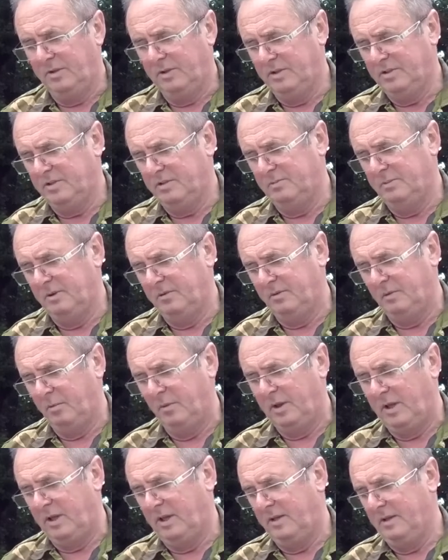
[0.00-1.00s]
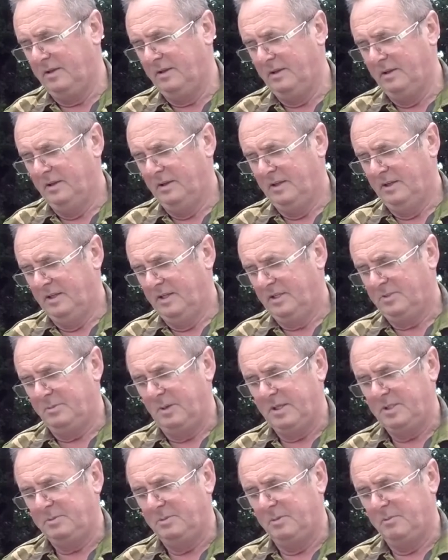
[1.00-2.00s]
This is a bit of a weak
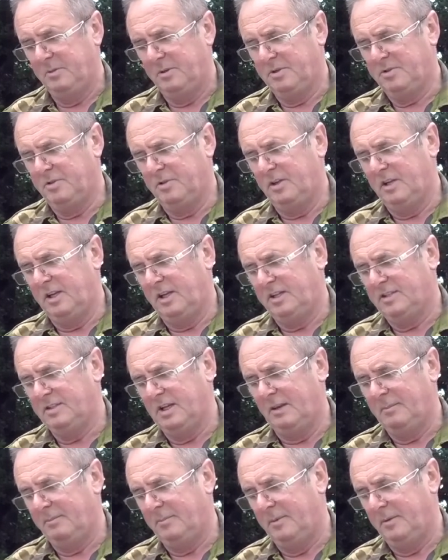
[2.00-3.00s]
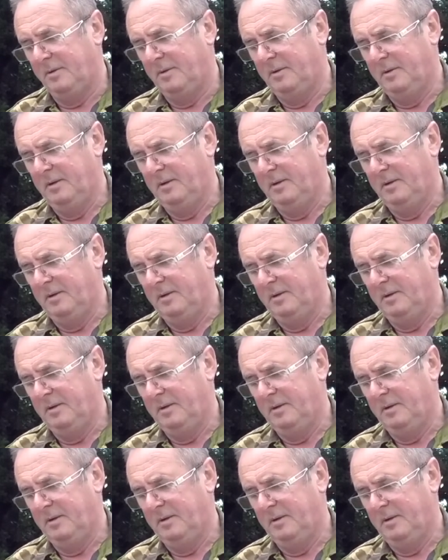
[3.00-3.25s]
specimen, but it's only an example